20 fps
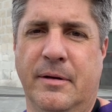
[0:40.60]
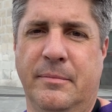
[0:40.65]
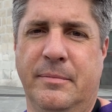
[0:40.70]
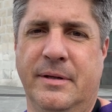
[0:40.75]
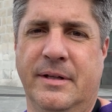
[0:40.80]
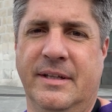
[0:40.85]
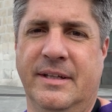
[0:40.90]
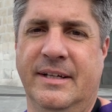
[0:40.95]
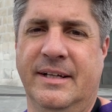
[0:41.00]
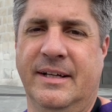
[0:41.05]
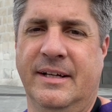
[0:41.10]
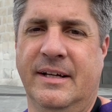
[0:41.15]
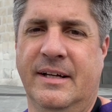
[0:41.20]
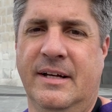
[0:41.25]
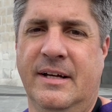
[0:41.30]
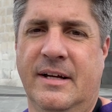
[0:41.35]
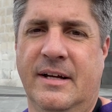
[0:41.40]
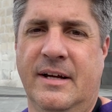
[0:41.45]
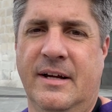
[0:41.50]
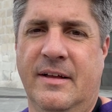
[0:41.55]
building.
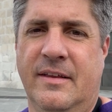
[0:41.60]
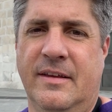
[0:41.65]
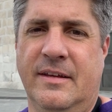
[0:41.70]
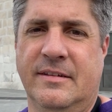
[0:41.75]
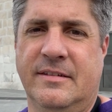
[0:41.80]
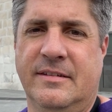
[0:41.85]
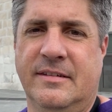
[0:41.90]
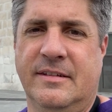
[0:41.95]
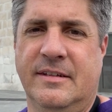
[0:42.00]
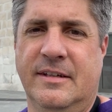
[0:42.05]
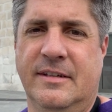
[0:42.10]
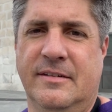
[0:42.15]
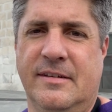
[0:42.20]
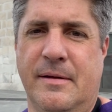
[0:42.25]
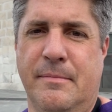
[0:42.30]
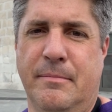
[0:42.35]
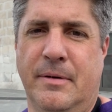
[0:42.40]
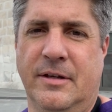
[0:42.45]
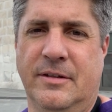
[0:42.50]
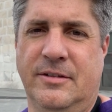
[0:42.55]
This is a
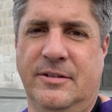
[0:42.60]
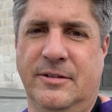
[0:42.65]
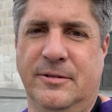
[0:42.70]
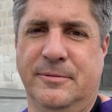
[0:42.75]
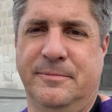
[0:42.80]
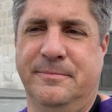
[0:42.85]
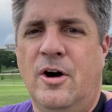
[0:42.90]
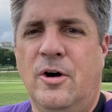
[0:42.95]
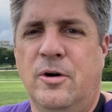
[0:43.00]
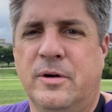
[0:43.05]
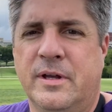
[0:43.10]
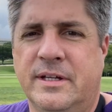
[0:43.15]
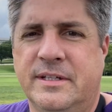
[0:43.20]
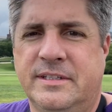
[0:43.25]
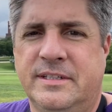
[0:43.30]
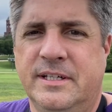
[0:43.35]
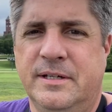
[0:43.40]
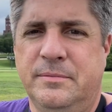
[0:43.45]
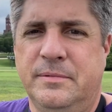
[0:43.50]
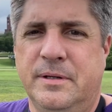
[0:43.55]
must-do. Okay,
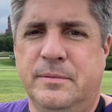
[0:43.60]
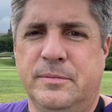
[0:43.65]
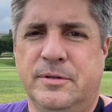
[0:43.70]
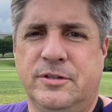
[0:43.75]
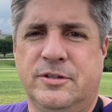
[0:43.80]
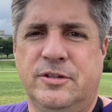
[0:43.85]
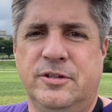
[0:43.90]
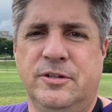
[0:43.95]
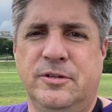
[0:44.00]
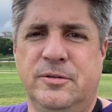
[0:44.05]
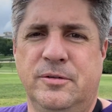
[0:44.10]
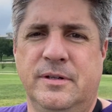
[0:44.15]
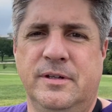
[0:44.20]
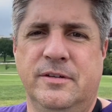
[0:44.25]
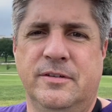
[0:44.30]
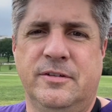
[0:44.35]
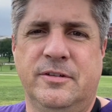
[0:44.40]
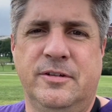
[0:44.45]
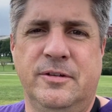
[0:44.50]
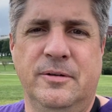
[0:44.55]
tip number two
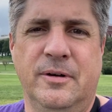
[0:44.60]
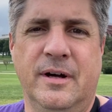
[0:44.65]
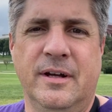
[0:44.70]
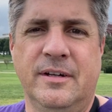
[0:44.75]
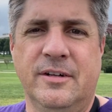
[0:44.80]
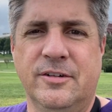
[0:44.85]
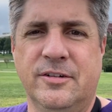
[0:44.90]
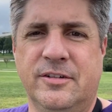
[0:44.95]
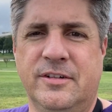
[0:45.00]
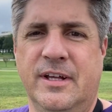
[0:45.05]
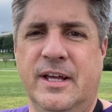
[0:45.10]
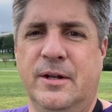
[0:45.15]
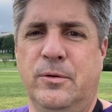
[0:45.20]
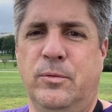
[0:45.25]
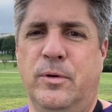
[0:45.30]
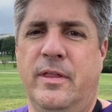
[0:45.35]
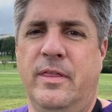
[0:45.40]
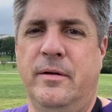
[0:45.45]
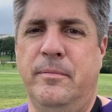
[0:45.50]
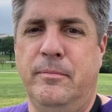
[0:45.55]
is to understand
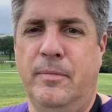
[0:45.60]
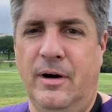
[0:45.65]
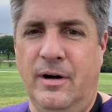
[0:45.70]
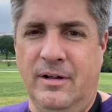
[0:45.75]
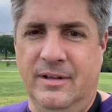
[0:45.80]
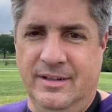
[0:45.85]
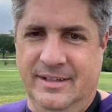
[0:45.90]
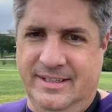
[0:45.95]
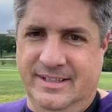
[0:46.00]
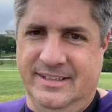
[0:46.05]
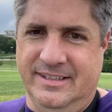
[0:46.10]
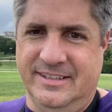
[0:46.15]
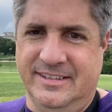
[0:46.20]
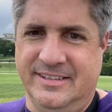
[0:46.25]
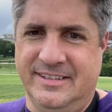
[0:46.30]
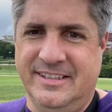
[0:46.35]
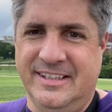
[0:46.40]
what the mall is.